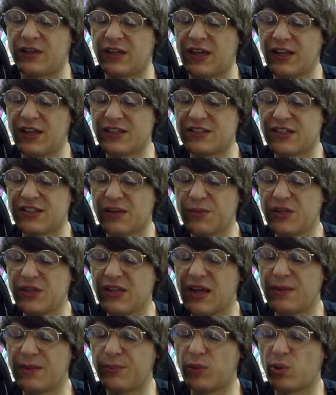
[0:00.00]
can summon
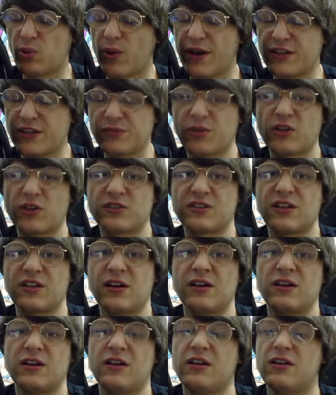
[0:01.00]
that Blue Eyes monster